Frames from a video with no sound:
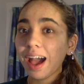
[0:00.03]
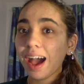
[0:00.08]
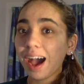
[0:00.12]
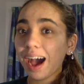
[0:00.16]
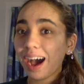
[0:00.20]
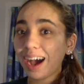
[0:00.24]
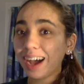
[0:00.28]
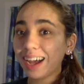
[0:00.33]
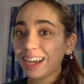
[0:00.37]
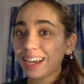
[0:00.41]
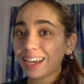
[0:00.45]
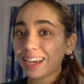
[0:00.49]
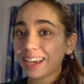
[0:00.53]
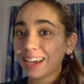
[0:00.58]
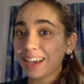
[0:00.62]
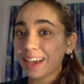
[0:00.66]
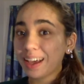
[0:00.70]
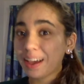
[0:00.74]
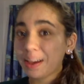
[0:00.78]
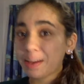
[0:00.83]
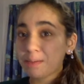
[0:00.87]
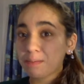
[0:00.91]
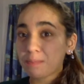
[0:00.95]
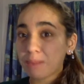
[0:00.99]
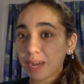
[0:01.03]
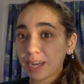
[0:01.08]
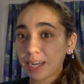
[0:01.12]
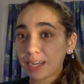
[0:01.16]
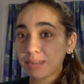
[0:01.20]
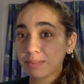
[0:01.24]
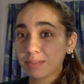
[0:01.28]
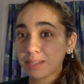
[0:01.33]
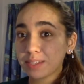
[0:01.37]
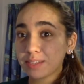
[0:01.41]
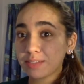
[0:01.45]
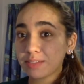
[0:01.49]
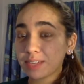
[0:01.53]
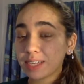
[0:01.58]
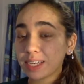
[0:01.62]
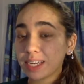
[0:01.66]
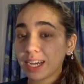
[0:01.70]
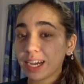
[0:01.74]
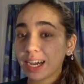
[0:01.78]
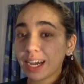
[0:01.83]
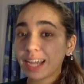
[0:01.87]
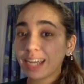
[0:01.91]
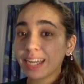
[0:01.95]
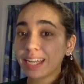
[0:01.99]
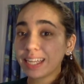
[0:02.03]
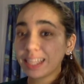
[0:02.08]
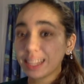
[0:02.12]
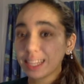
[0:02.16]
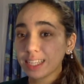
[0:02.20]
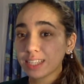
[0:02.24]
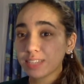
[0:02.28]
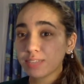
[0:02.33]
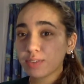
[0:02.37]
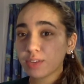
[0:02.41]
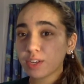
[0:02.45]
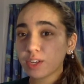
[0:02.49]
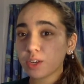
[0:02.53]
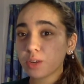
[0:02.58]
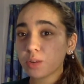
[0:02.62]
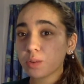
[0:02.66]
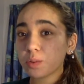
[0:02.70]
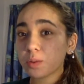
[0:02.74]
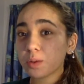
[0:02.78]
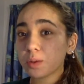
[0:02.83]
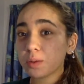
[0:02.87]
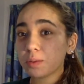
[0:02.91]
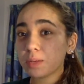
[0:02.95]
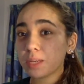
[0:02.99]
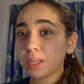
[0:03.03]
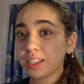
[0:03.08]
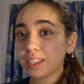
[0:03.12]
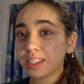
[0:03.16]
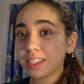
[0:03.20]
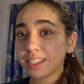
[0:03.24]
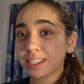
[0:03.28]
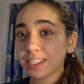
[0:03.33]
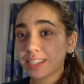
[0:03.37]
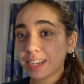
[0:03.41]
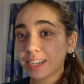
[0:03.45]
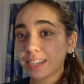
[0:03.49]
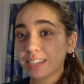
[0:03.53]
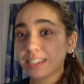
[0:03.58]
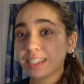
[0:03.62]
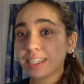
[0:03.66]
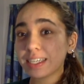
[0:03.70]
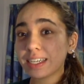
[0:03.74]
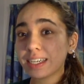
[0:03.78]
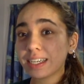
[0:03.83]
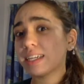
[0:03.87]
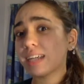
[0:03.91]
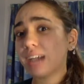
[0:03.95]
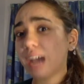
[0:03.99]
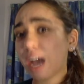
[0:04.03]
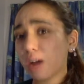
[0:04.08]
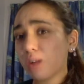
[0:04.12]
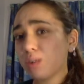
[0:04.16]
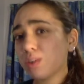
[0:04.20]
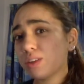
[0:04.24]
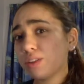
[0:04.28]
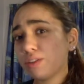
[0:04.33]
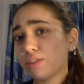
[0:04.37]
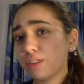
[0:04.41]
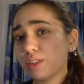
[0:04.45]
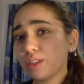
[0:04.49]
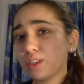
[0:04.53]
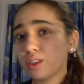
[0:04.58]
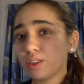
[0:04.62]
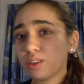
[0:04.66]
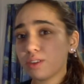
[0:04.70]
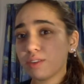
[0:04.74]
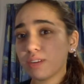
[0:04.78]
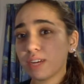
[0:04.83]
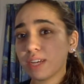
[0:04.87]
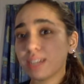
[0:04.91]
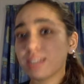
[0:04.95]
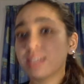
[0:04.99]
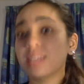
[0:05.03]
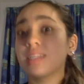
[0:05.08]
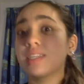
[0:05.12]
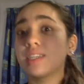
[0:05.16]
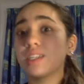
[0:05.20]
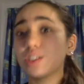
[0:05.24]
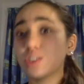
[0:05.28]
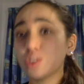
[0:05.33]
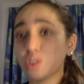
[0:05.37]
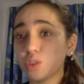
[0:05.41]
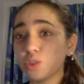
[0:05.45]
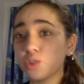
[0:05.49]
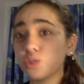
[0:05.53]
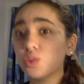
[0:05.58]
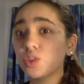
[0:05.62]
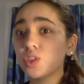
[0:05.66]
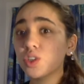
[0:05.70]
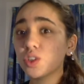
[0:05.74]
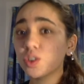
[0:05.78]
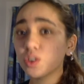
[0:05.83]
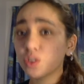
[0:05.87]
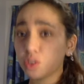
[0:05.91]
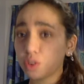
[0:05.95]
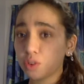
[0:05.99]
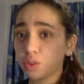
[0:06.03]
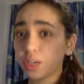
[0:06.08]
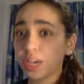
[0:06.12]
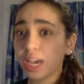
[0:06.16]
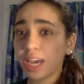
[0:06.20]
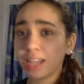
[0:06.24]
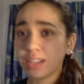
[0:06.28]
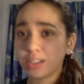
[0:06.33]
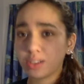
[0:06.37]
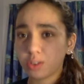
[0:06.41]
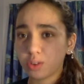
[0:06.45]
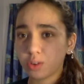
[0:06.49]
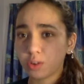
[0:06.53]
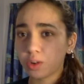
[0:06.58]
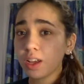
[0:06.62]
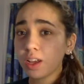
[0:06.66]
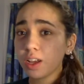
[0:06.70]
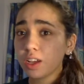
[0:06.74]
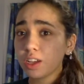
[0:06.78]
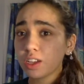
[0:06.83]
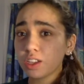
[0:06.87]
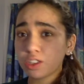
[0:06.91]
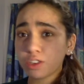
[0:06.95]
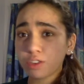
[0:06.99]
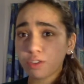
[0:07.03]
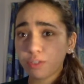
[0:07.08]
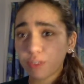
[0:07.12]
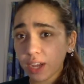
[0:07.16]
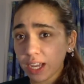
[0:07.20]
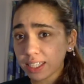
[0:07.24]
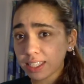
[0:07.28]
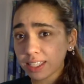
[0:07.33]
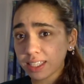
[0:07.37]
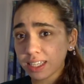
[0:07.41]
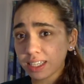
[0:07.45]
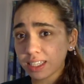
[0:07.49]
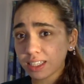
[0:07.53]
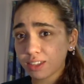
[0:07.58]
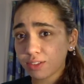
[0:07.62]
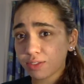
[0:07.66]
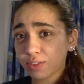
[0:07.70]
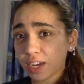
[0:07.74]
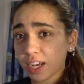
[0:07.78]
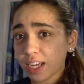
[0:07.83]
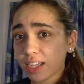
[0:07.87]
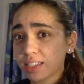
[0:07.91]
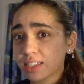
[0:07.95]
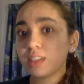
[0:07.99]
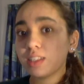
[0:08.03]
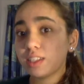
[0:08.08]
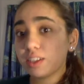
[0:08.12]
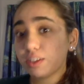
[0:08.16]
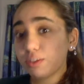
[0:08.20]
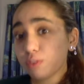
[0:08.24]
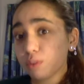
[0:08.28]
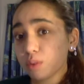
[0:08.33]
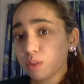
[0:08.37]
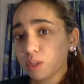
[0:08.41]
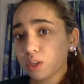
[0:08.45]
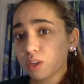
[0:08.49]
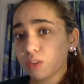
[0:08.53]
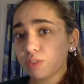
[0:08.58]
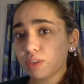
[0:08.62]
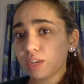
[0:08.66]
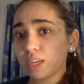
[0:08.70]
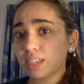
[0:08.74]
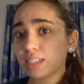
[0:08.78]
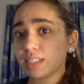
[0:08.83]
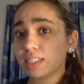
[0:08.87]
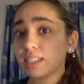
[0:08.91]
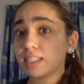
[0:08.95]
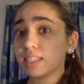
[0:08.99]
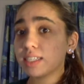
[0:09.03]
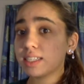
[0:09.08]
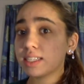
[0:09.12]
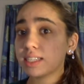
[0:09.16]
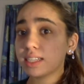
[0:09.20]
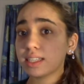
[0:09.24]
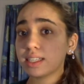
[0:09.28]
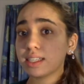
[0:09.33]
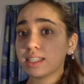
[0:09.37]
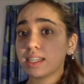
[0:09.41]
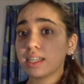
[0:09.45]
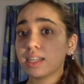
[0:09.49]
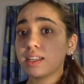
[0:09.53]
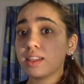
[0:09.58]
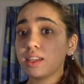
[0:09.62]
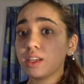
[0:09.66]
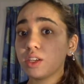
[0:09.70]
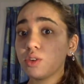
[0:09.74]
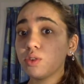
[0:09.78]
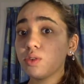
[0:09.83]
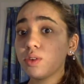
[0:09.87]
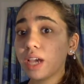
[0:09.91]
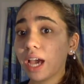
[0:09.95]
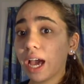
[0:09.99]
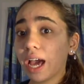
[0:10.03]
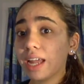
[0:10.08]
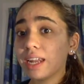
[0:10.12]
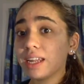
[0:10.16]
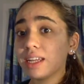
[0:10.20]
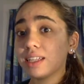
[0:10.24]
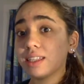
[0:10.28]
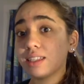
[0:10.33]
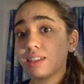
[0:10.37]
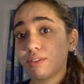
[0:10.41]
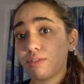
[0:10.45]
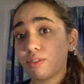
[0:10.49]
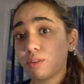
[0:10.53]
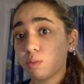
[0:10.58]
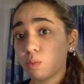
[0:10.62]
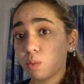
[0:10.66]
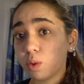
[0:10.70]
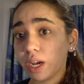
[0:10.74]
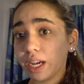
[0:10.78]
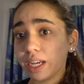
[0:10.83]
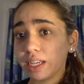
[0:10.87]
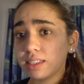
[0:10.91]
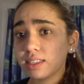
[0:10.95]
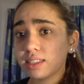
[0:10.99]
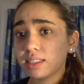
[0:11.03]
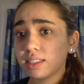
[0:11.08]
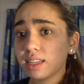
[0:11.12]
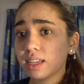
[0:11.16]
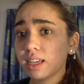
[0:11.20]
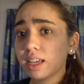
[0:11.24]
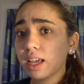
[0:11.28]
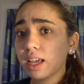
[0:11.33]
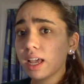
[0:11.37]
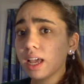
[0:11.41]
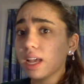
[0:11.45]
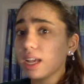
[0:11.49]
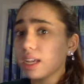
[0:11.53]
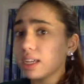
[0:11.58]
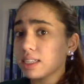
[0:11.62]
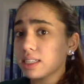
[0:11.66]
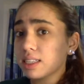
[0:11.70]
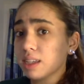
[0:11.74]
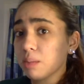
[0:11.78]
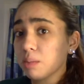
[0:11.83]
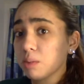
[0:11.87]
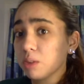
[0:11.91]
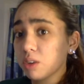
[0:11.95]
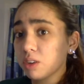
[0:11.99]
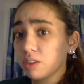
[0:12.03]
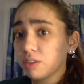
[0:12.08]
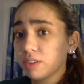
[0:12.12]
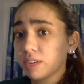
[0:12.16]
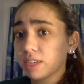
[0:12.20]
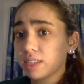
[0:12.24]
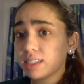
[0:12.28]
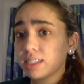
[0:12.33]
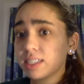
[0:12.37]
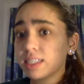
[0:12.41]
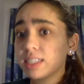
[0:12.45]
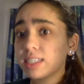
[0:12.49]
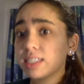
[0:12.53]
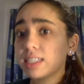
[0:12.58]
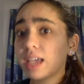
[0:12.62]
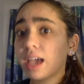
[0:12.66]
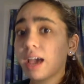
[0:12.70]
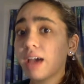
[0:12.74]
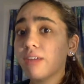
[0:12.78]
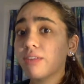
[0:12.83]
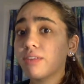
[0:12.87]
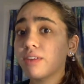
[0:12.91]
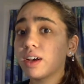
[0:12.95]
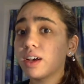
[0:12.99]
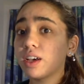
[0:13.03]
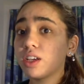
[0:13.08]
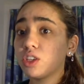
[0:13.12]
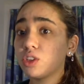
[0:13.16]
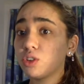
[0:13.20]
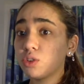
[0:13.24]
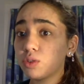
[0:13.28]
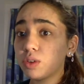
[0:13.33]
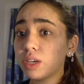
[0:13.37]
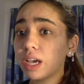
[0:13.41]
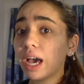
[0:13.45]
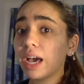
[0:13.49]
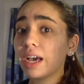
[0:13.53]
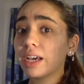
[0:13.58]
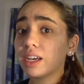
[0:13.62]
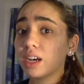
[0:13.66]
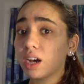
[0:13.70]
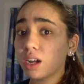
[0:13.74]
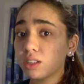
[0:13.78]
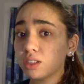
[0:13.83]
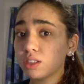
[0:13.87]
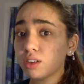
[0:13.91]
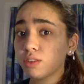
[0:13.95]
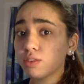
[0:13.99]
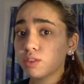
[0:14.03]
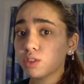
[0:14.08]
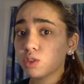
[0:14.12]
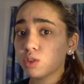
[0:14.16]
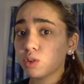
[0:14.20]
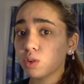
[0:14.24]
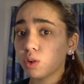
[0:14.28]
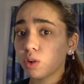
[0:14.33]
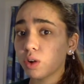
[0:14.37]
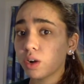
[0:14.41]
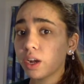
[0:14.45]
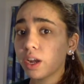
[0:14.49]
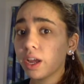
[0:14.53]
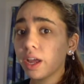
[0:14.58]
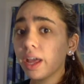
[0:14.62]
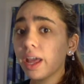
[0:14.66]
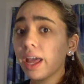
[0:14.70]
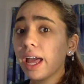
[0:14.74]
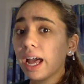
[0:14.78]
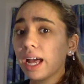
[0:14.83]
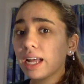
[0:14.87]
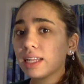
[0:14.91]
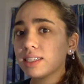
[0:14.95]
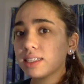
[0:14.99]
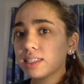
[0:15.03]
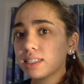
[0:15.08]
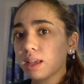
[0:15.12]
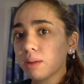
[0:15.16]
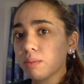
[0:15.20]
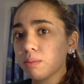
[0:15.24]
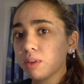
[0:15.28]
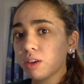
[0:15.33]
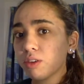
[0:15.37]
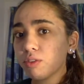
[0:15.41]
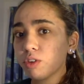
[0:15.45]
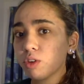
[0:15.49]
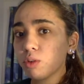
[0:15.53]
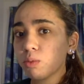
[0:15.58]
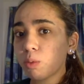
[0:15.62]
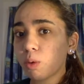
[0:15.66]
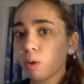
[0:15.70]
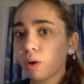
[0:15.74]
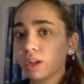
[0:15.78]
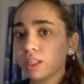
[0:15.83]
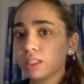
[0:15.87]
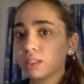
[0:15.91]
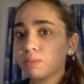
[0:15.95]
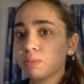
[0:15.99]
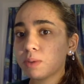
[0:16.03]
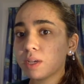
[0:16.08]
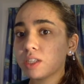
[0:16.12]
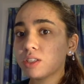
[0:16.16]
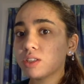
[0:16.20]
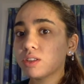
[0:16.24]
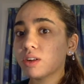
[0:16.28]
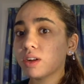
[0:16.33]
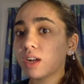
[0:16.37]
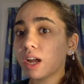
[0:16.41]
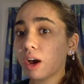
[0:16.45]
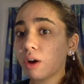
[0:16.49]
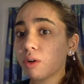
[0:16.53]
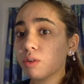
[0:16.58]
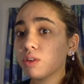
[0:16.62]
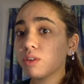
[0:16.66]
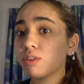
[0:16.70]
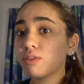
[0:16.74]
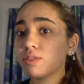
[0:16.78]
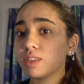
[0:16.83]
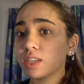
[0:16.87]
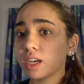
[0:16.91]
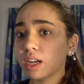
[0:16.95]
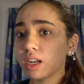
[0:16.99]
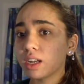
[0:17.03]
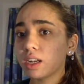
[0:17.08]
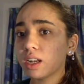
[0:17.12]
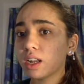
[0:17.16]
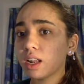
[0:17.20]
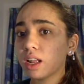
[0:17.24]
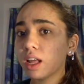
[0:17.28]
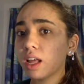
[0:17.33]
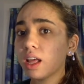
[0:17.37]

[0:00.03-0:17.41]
Hi, my name's Navina, and in this video we'll be discussing how different universities use your UCAT score. So first things first, different universities consider the UCAT in different ways. Some universities have a UCAT cutoff score, and some give you points based on how you've done.